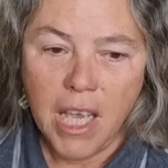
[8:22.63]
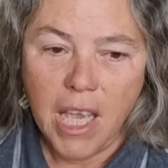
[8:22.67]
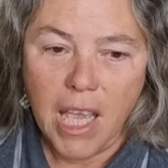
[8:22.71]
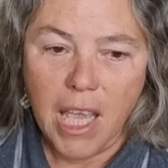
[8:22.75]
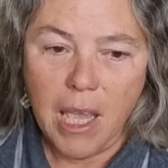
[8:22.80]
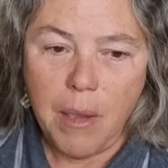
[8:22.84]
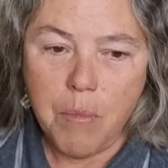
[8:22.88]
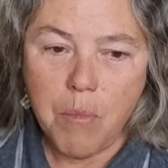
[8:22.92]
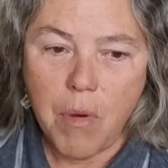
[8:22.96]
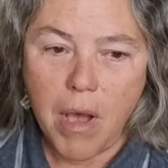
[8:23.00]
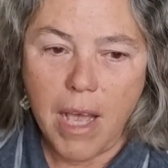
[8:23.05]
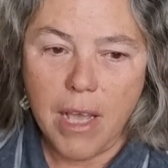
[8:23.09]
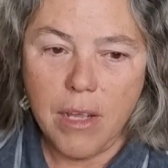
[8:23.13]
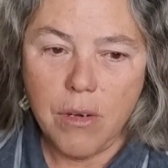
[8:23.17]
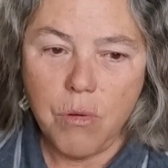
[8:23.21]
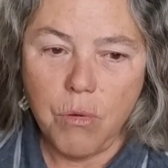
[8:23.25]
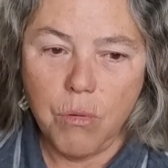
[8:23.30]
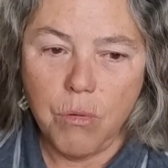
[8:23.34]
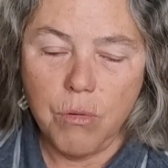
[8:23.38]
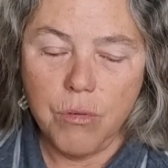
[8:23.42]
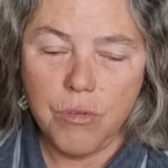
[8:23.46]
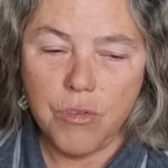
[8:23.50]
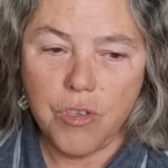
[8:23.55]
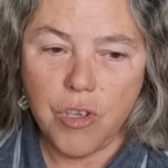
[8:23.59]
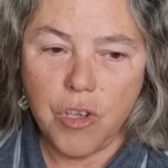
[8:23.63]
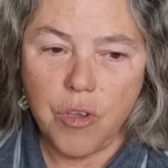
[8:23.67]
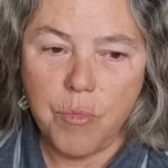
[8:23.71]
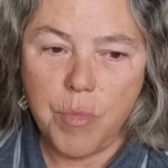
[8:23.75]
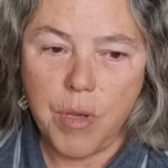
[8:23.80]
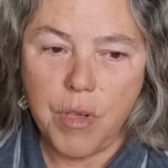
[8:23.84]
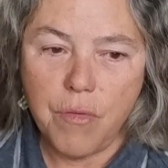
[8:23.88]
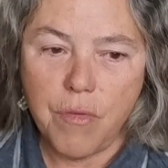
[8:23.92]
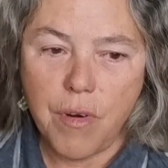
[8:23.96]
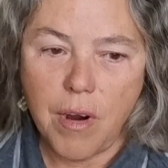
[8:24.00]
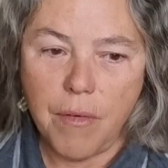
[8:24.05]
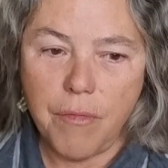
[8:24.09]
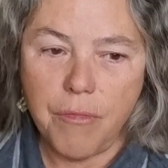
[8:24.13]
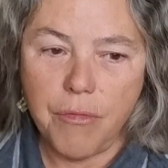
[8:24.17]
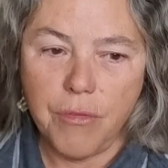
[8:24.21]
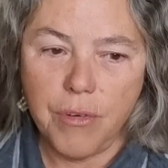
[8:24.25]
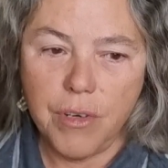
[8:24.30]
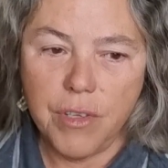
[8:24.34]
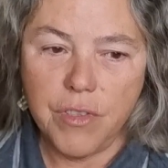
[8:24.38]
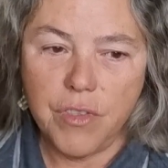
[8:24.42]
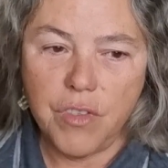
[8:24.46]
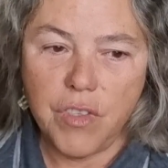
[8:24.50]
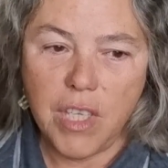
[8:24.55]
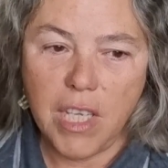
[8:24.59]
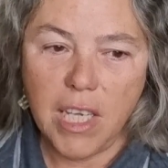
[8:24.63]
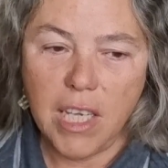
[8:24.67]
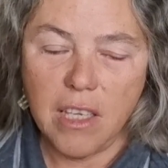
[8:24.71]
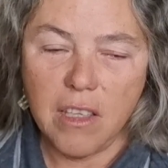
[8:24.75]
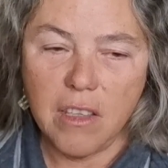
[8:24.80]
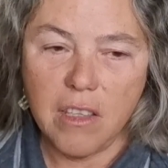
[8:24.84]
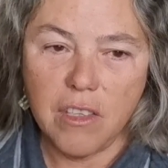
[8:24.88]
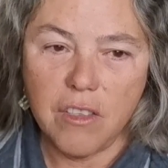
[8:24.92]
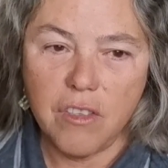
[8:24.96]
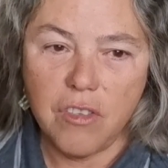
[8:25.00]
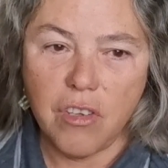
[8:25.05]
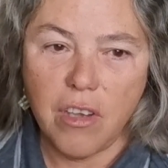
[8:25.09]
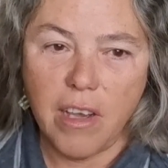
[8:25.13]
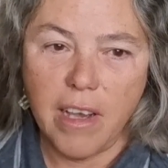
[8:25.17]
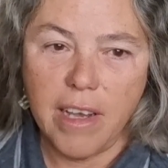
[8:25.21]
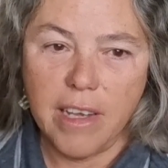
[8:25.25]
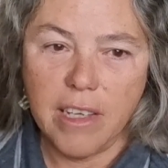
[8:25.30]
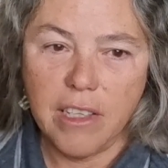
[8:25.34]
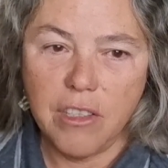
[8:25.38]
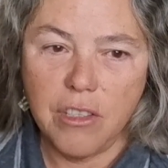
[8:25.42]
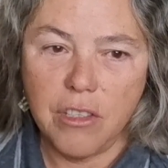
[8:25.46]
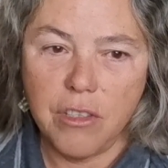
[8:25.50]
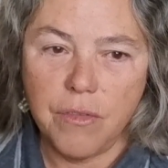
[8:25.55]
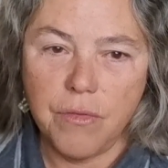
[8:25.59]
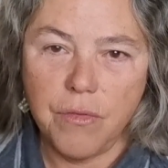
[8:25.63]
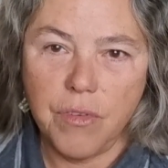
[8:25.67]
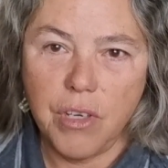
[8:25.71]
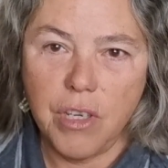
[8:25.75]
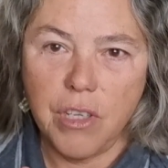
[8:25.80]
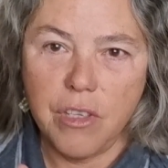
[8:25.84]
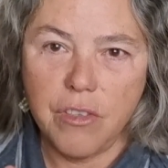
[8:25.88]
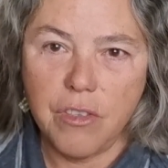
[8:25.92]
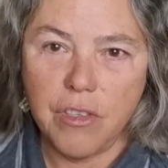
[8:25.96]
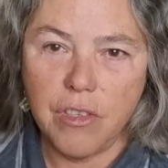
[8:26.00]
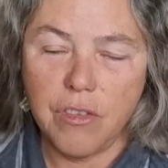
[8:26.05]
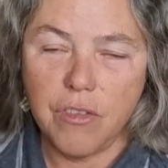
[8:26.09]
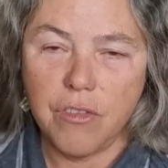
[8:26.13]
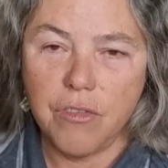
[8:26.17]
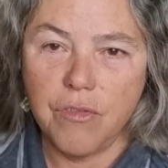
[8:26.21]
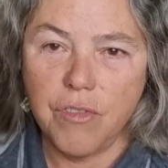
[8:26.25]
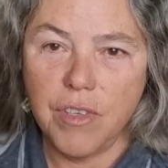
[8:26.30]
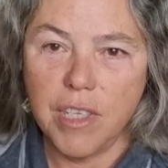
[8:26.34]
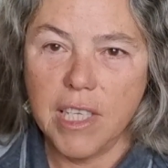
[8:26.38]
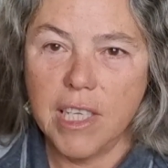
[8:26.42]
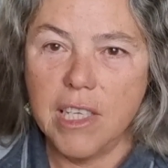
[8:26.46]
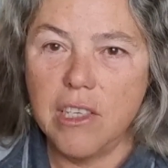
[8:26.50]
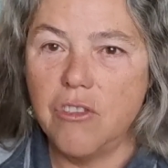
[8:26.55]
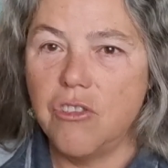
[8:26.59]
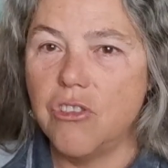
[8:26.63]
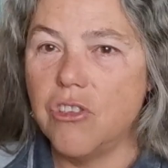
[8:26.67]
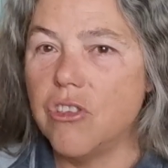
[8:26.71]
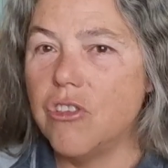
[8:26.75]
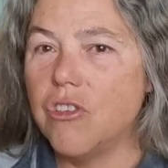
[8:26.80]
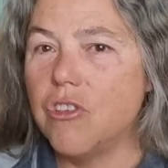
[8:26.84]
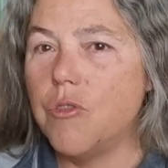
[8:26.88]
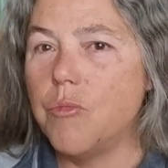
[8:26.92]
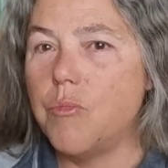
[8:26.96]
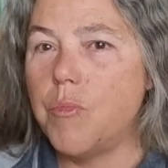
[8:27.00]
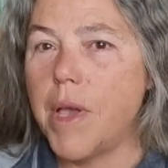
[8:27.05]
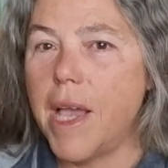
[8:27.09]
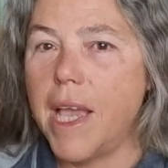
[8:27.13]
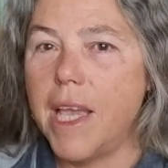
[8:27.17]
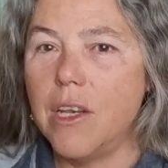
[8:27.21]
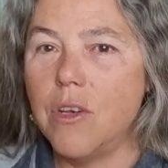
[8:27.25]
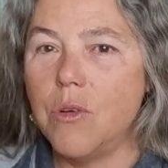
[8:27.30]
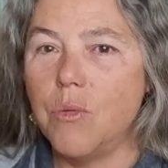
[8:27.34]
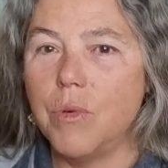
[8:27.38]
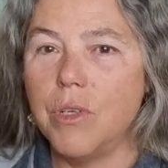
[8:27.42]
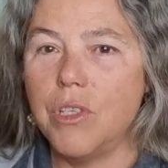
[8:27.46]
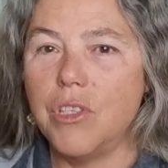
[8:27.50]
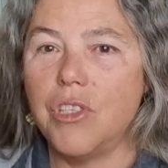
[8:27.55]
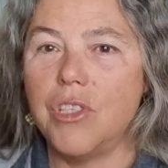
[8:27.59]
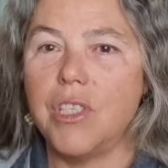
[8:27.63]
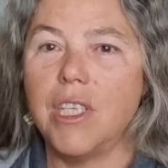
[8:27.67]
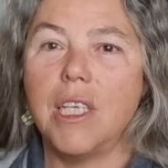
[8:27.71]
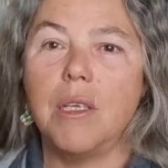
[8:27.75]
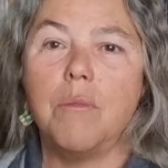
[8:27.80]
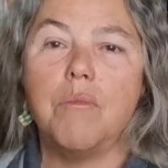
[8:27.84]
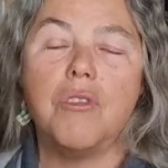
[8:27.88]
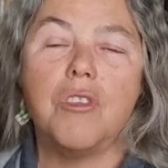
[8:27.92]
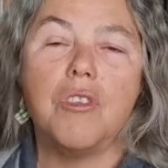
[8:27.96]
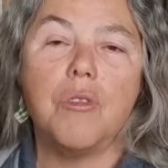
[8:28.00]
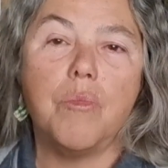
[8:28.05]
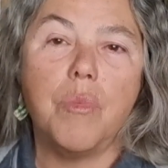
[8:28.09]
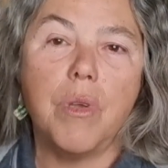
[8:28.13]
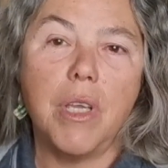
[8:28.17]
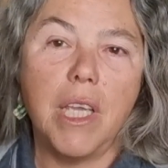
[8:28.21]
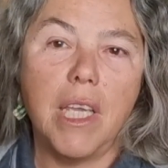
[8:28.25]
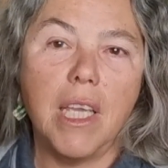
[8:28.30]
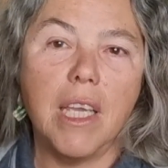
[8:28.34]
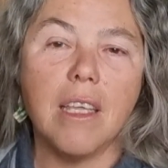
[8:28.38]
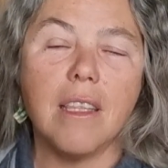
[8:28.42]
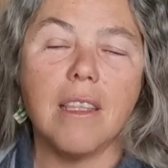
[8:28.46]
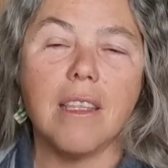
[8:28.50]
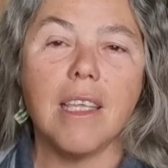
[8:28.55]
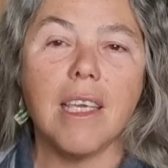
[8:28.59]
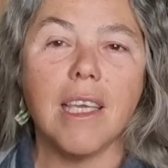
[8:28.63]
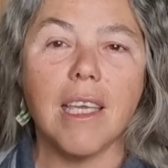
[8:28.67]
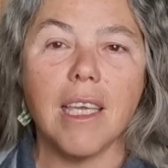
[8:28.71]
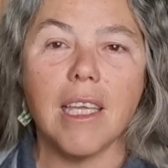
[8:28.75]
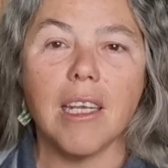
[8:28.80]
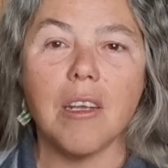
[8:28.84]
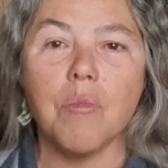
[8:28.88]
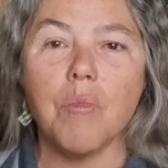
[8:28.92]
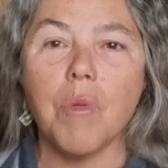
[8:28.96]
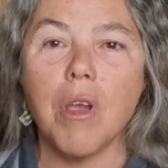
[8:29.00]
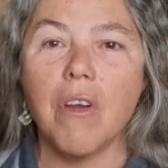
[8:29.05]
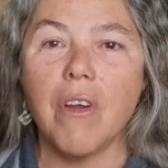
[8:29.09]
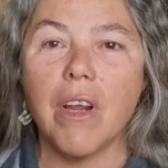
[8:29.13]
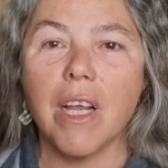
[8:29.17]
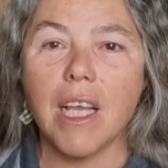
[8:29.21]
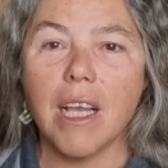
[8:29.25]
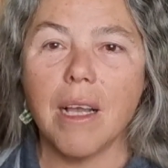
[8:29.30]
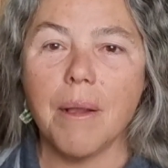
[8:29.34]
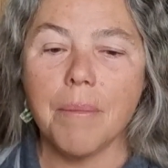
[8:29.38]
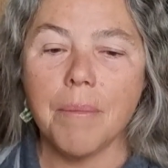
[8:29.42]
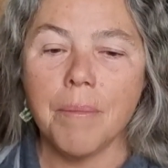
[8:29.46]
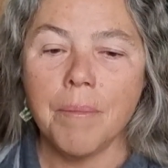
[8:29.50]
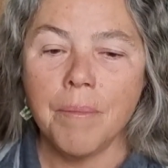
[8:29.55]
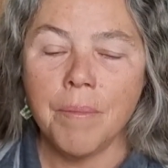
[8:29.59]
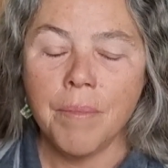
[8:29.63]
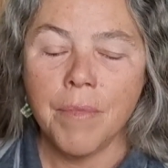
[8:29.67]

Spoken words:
he might also be referencing the science versus religion debate, which seems to be a thing in America.